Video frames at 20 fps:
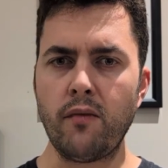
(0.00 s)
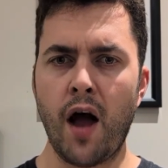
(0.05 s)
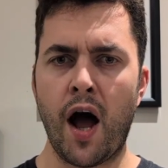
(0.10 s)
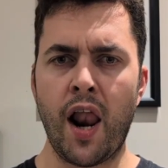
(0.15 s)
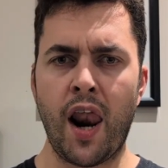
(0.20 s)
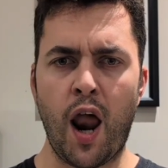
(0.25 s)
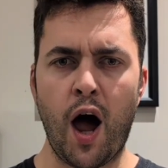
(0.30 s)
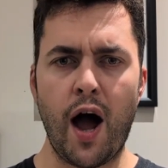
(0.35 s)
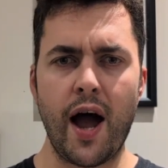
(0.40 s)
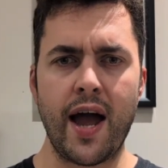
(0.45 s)
A
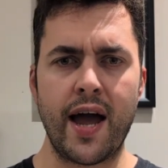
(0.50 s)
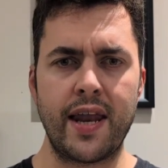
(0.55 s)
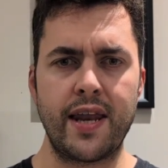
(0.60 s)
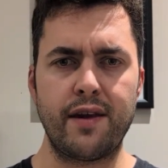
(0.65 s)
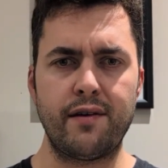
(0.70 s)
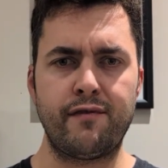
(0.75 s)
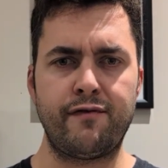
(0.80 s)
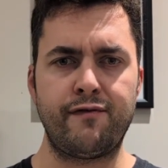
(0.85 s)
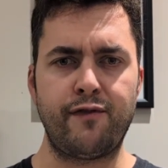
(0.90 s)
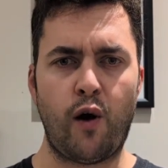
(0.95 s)
light
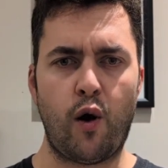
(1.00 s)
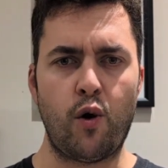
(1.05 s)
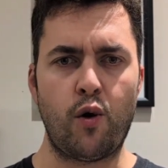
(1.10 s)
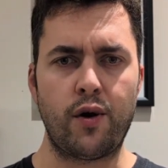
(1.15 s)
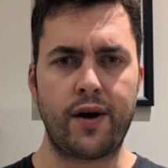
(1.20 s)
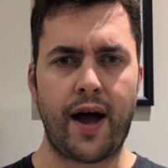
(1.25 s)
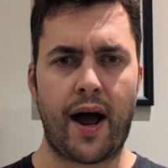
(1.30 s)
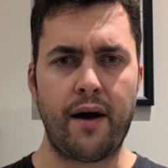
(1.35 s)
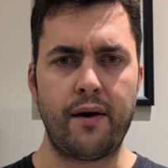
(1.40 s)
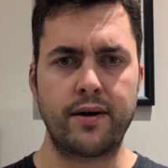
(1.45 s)
hint of
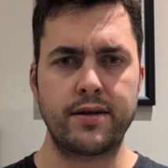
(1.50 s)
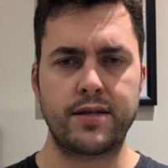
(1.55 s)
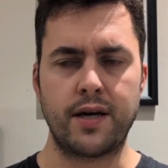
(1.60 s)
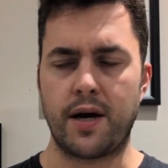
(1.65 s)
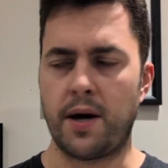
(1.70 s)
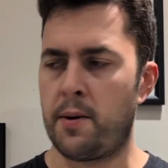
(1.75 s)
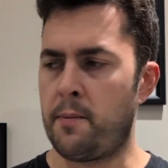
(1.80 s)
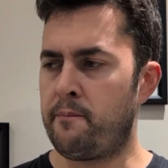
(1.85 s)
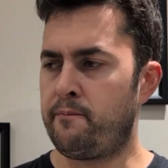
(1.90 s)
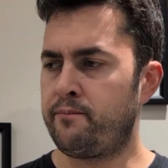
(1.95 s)
floral
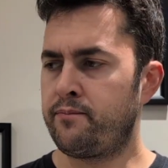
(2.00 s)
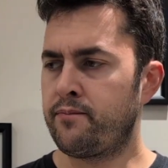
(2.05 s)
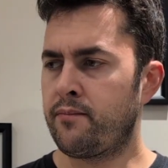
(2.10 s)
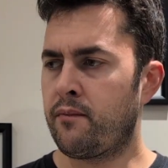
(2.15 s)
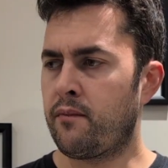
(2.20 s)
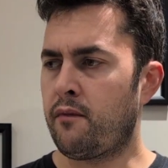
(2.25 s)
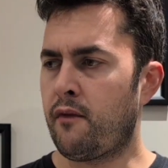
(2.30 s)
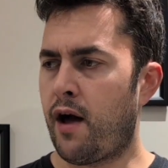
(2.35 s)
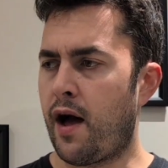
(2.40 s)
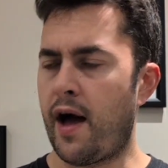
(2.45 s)
character.
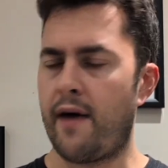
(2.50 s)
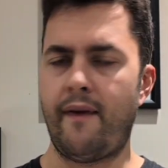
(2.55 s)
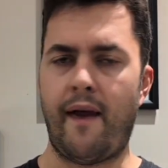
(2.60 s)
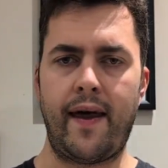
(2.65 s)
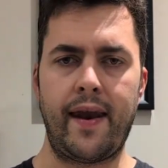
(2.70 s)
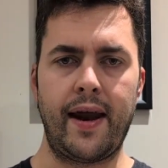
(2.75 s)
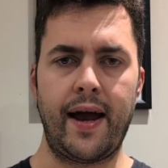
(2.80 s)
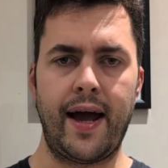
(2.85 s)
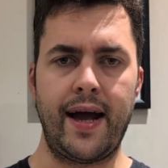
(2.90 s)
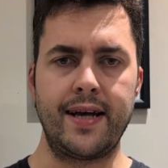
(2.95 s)
And
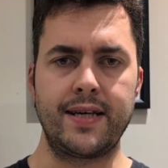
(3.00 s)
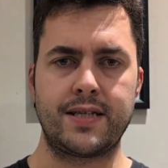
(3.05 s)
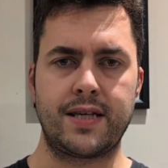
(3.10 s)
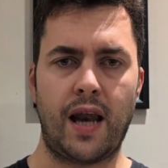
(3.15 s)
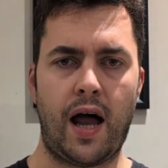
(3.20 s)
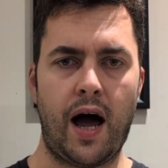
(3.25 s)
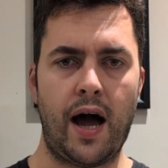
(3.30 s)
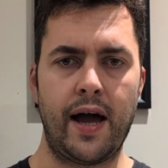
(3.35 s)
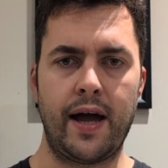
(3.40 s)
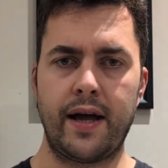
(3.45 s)
then it's
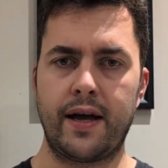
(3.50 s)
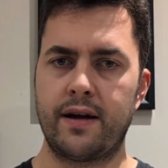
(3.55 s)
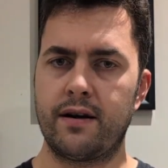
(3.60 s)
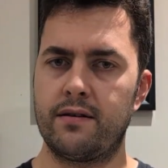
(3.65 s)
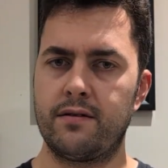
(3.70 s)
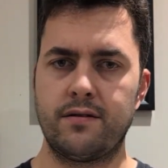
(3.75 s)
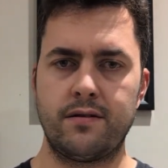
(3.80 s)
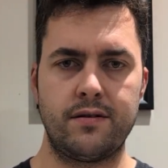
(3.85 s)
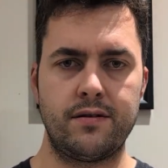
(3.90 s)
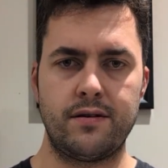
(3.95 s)
like,
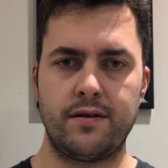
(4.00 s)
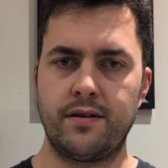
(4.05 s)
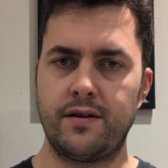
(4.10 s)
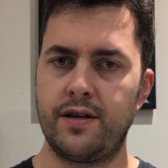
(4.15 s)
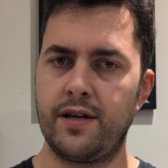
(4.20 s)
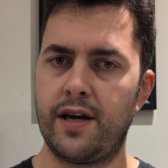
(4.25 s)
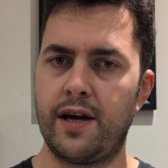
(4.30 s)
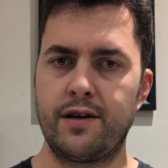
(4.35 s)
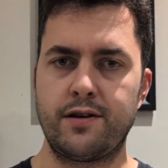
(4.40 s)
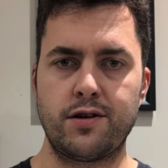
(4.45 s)

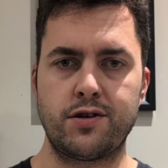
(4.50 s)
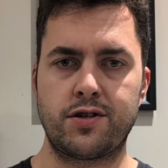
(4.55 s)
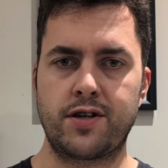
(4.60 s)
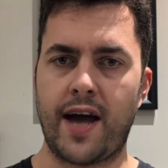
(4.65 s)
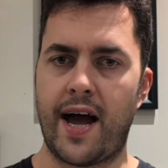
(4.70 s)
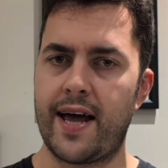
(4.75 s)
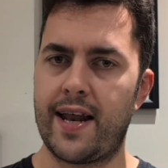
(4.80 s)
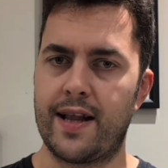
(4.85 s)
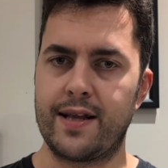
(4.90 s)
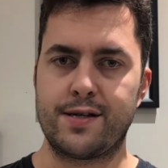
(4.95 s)
you're just
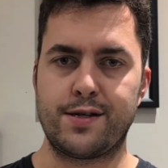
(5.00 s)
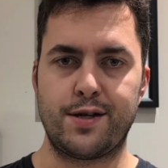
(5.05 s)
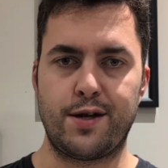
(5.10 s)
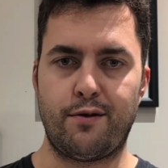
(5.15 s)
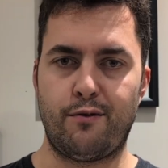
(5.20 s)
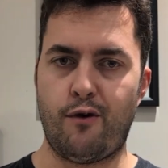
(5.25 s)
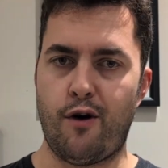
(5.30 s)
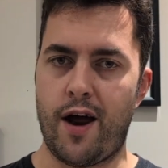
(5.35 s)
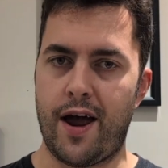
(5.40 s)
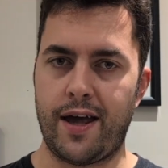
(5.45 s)
getting into the
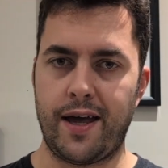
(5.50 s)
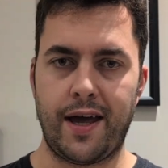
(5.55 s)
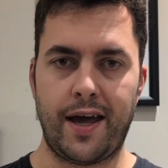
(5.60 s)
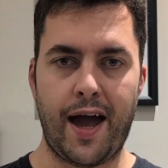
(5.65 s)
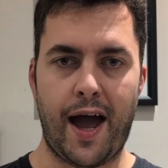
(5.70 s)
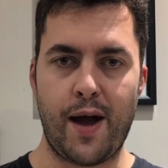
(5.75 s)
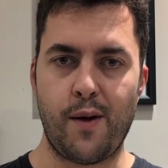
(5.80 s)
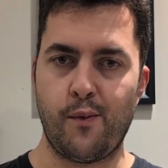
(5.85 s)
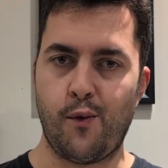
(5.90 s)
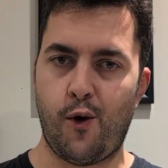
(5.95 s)
ring, you're
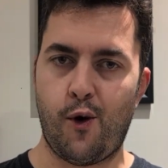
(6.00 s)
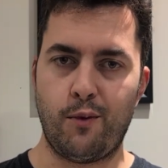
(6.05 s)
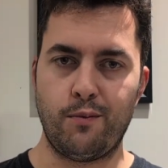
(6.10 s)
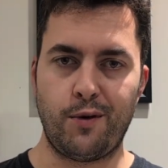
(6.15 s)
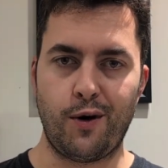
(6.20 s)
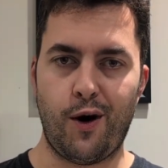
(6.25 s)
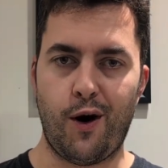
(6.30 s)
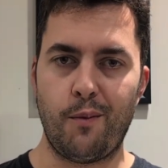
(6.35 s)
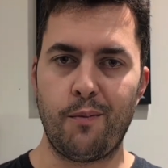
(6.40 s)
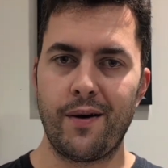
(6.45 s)
getting
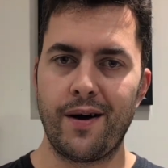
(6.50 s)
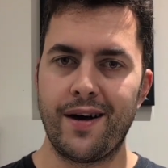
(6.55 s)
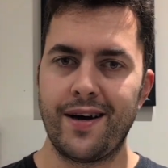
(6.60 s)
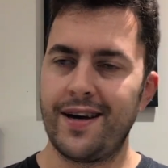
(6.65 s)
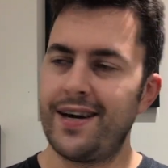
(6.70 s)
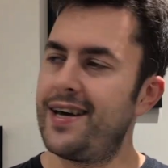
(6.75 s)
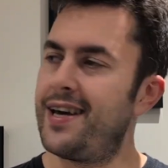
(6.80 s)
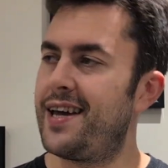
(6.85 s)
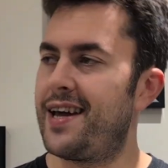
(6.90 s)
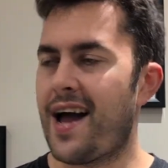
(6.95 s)
warmed up,
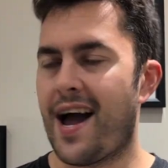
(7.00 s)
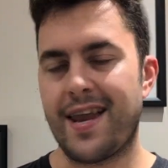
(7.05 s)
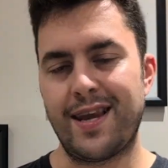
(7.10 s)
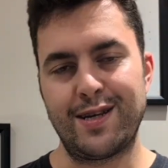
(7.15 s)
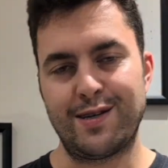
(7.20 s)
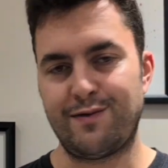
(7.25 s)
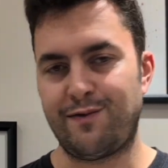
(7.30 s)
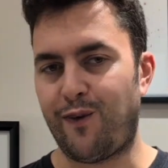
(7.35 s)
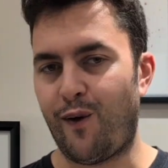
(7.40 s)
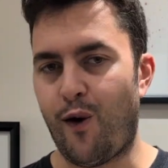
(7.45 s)
you get
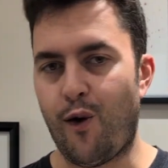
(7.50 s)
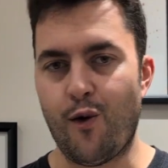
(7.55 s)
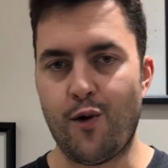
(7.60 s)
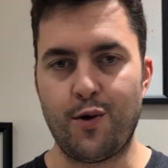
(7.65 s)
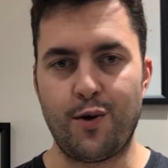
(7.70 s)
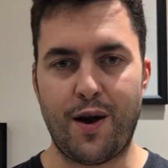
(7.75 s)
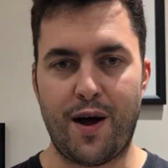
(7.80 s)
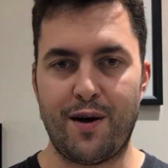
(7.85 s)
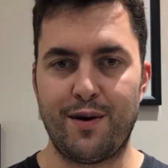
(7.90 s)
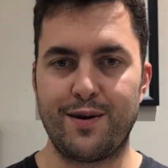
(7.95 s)
this
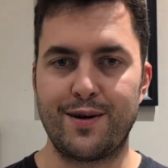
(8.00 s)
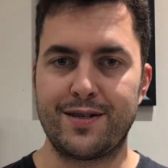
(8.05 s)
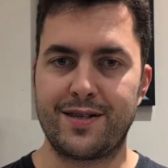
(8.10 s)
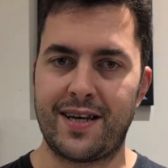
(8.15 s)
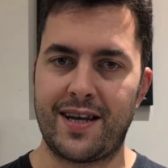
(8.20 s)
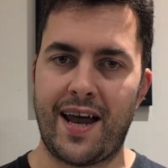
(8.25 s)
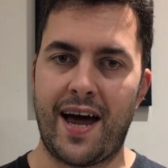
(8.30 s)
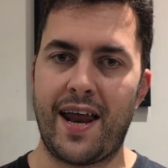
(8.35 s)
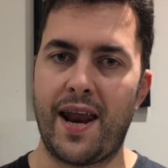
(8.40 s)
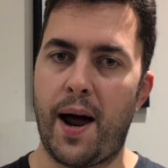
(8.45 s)
floral notes,
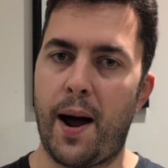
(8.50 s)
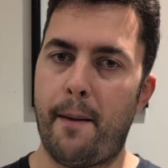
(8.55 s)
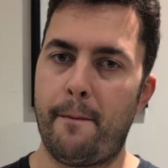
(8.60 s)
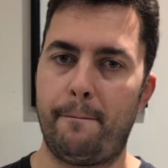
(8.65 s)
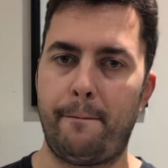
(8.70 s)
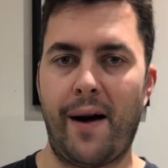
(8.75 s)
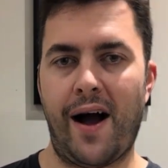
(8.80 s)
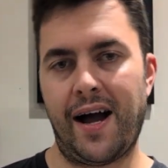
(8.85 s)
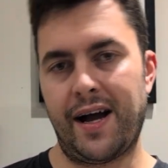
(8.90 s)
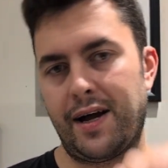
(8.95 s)
and then
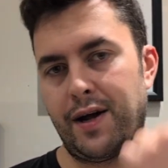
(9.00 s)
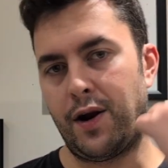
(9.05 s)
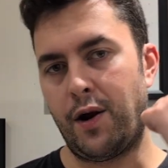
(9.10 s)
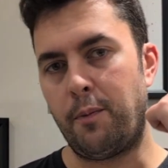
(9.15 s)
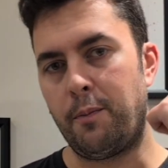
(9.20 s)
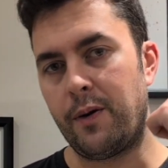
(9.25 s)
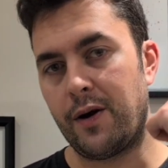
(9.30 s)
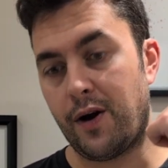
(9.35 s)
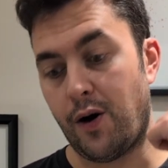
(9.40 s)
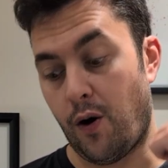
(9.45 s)
bang, an
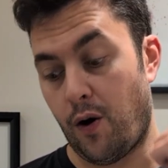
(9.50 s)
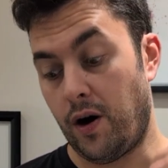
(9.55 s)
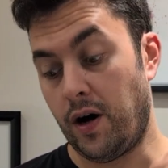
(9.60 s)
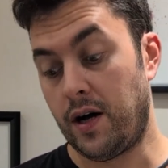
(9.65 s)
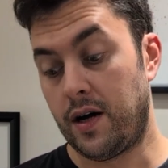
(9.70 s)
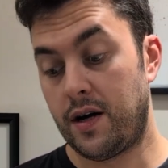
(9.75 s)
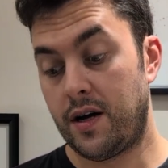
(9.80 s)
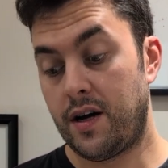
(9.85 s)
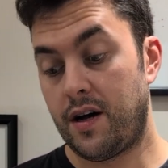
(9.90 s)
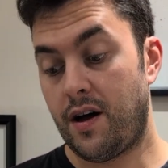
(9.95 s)
uppercut
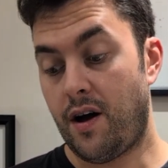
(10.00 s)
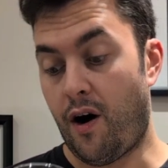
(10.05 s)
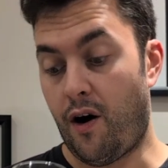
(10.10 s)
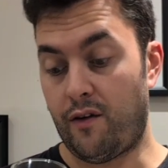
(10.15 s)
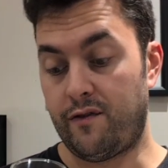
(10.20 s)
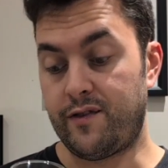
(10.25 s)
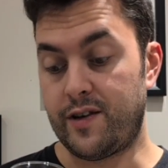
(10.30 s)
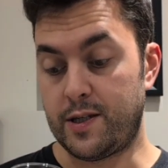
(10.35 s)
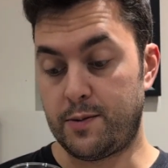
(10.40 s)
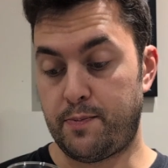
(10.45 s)

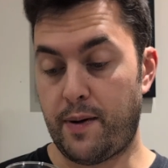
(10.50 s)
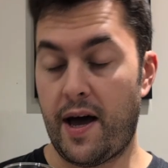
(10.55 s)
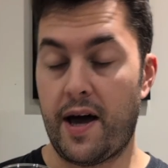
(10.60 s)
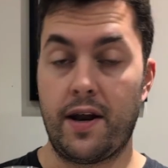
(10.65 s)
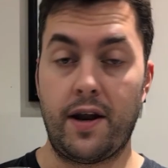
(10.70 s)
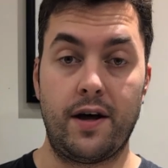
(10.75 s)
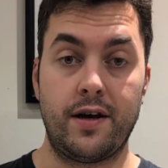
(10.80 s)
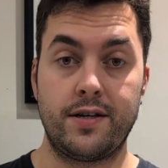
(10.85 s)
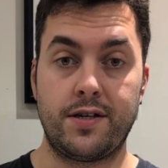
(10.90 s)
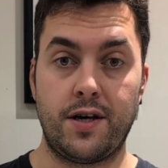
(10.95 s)
of this
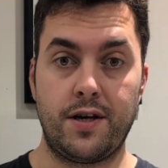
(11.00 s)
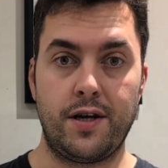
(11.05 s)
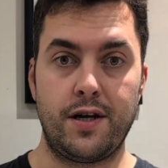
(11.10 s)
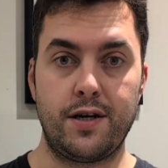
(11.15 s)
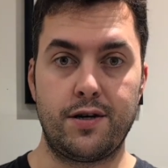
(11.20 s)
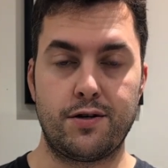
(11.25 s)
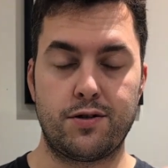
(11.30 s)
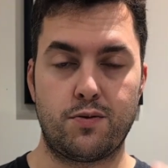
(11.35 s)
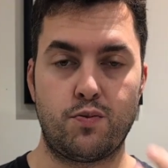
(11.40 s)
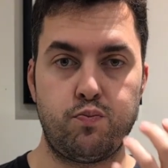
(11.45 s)
bitterness, and
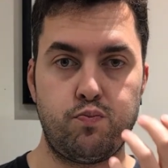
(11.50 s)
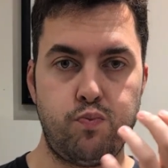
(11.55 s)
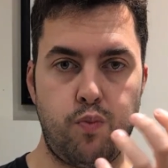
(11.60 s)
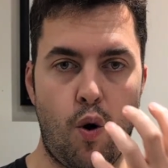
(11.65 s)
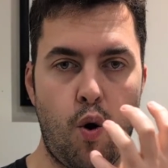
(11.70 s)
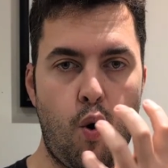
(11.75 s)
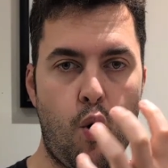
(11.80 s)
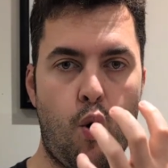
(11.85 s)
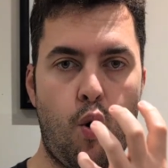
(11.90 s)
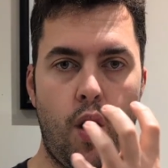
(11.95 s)
it just,
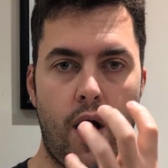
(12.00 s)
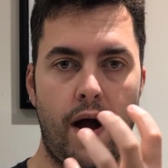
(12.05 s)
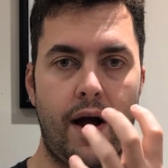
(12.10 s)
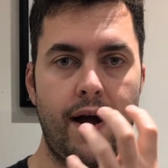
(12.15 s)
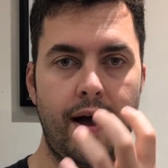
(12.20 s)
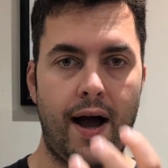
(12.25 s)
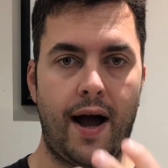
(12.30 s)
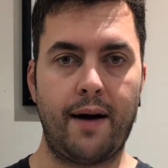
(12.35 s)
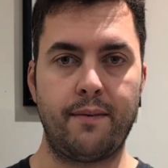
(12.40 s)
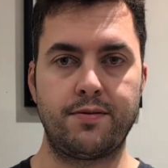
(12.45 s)
whoa,
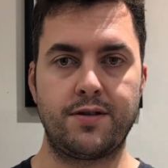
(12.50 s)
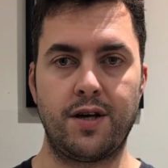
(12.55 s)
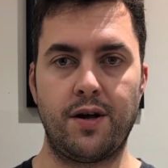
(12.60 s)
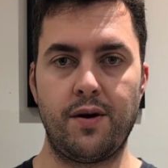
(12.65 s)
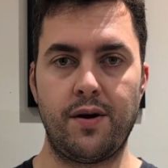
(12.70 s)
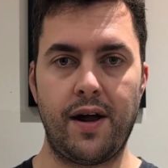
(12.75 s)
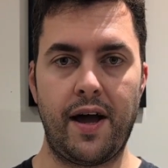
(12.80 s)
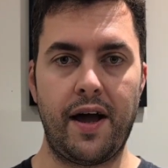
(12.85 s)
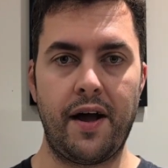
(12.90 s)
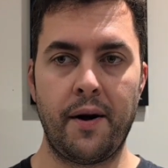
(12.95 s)

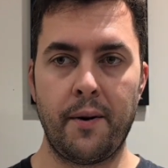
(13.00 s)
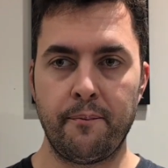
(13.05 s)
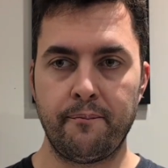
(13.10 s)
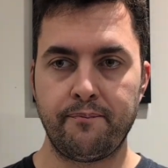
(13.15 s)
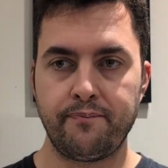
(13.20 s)
absolutely